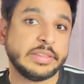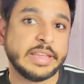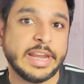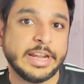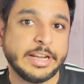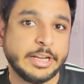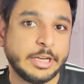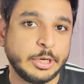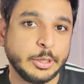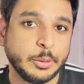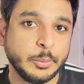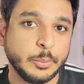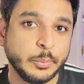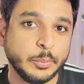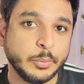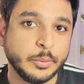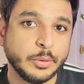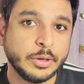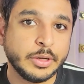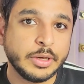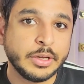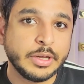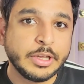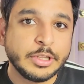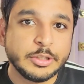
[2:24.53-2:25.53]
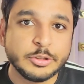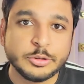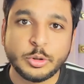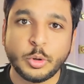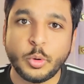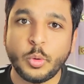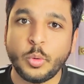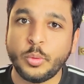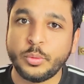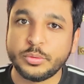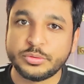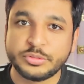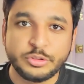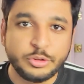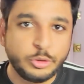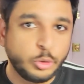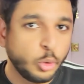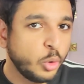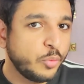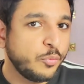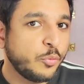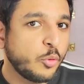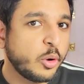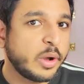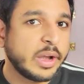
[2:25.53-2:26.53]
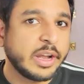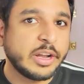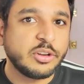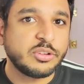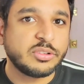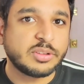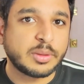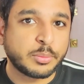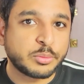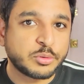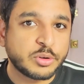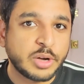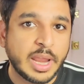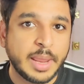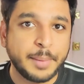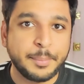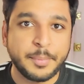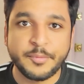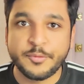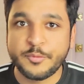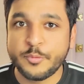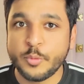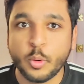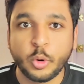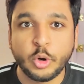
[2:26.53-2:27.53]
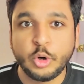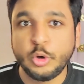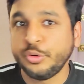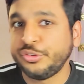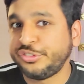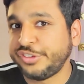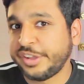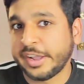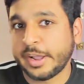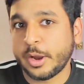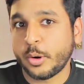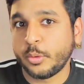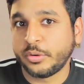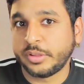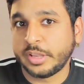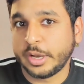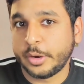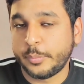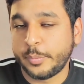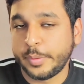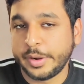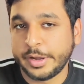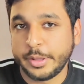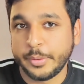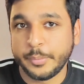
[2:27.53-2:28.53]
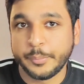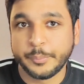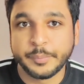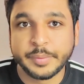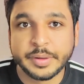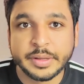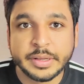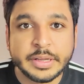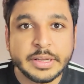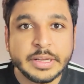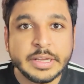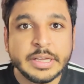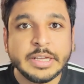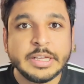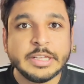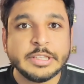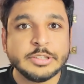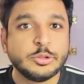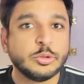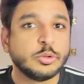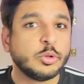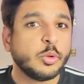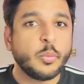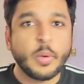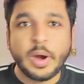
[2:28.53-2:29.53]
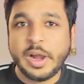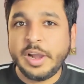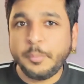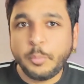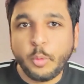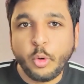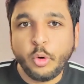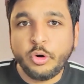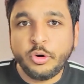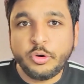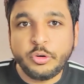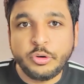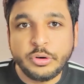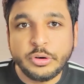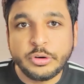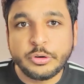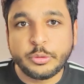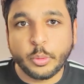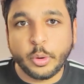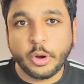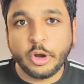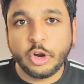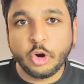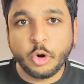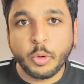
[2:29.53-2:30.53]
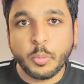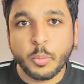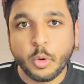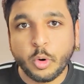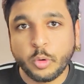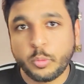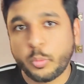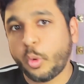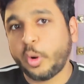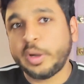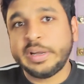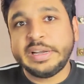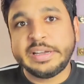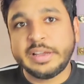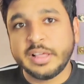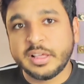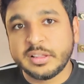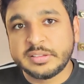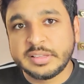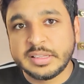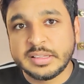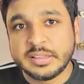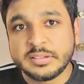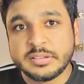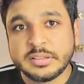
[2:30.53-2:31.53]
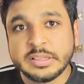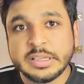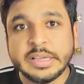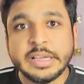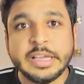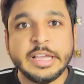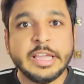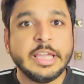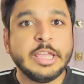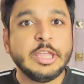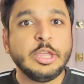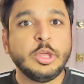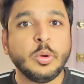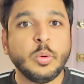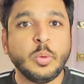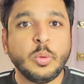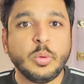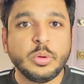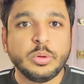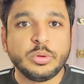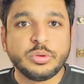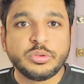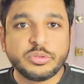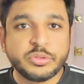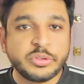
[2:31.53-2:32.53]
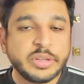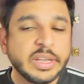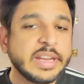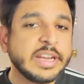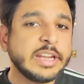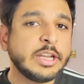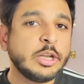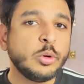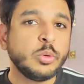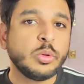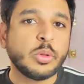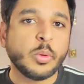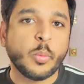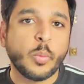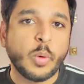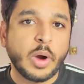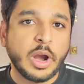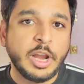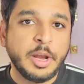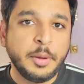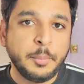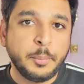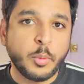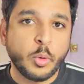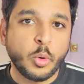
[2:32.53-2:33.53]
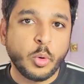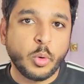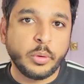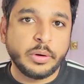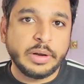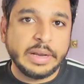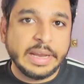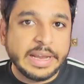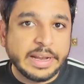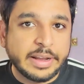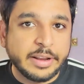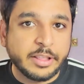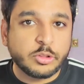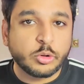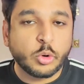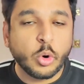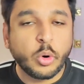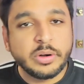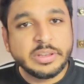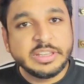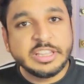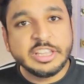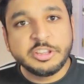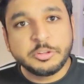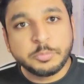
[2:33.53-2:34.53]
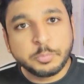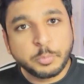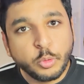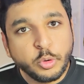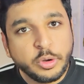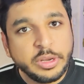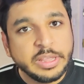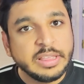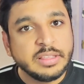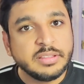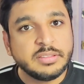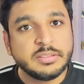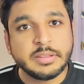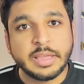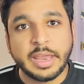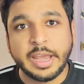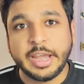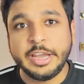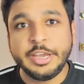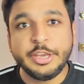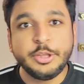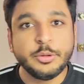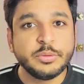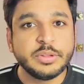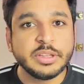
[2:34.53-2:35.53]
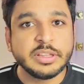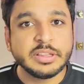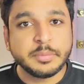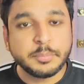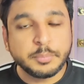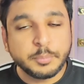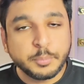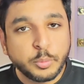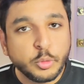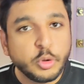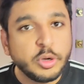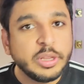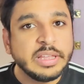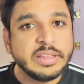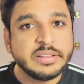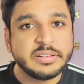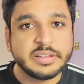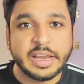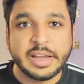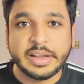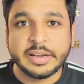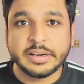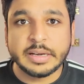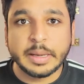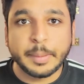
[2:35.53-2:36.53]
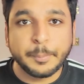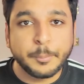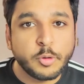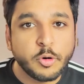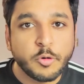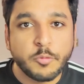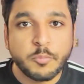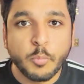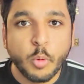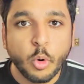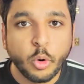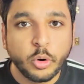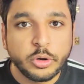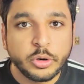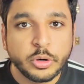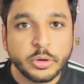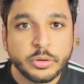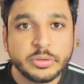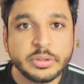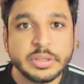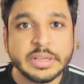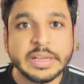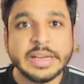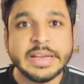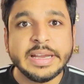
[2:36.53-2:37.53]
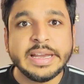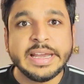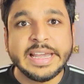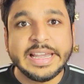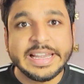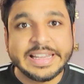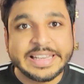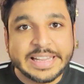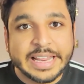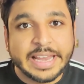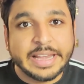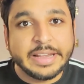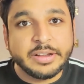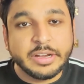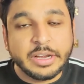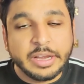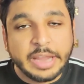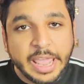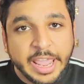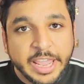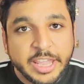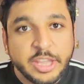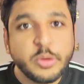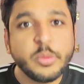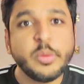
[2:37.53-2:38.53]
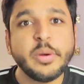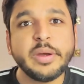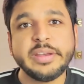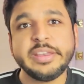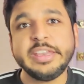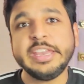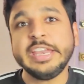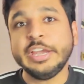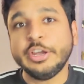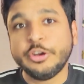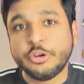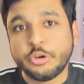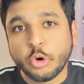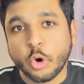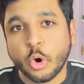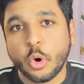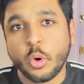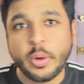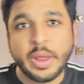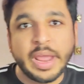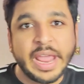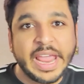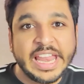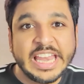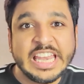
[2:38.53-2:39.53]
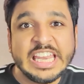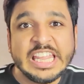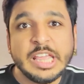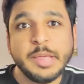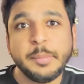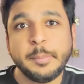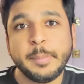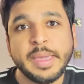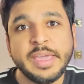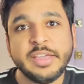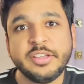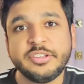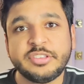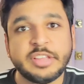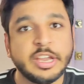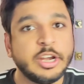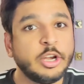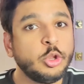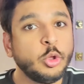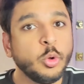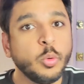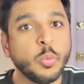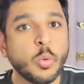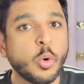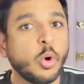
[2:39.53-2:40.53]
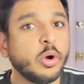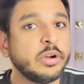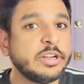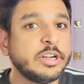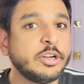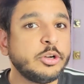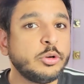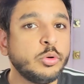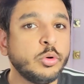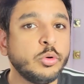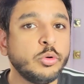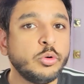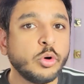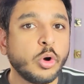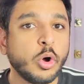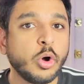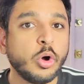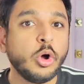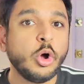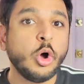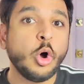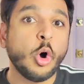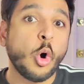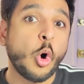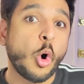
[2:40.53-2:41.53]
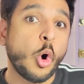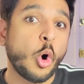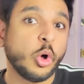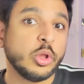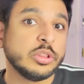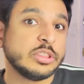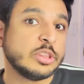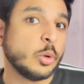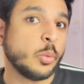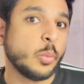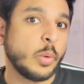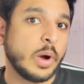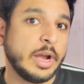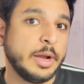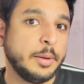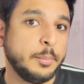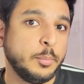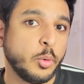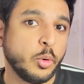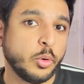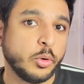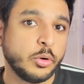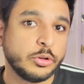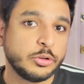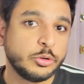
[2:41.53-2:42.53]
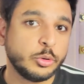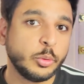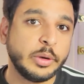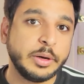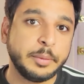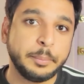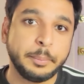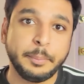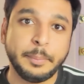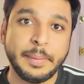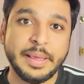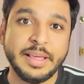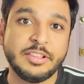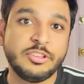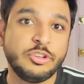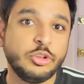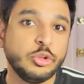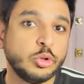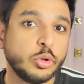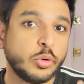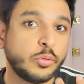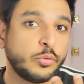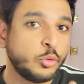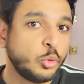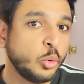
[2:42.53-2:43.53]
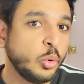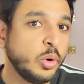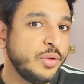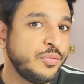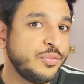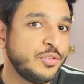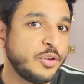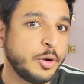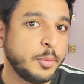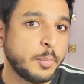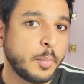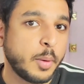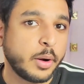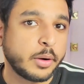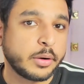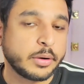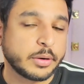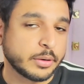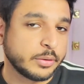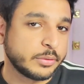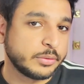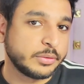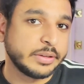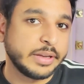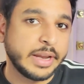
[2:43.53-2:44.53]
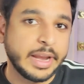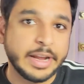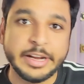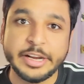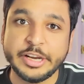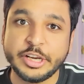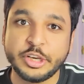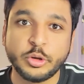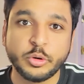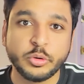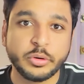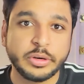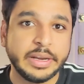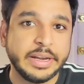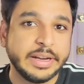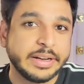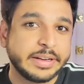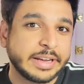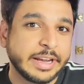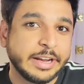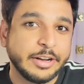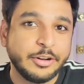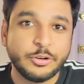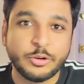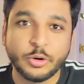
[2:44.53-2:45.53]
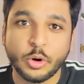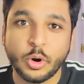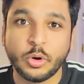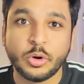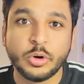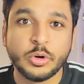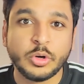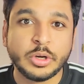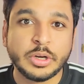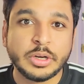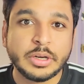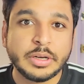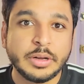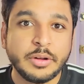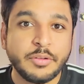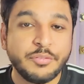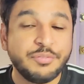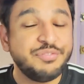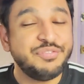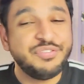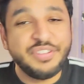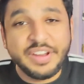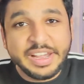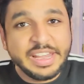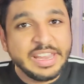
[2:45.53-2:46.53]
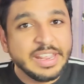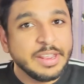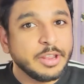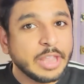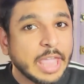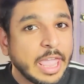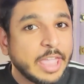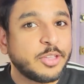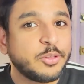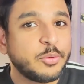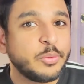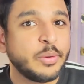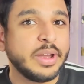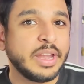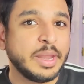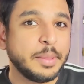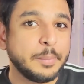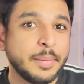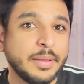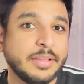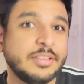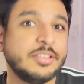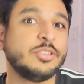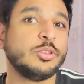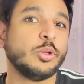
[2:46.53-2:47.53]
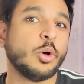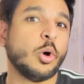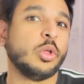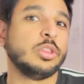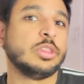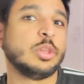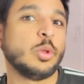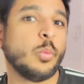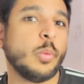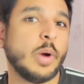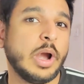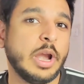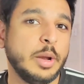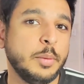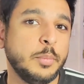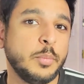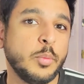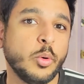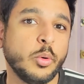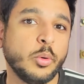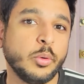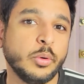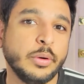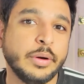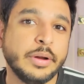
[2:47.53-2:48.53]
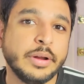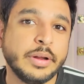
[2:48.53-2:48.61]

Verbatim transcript: that too. So don't forget to subscribe if you want to check out that video. So the whiteboard drawing robot, what it does is you stick it to the whiteboard. It has got these pulleys and using pulleys and a number of motors, it can accurately draw any image that you want it to draw on the whiteboard. So it makes use of two different markers and it, it can draw very accurate images on the whiteboard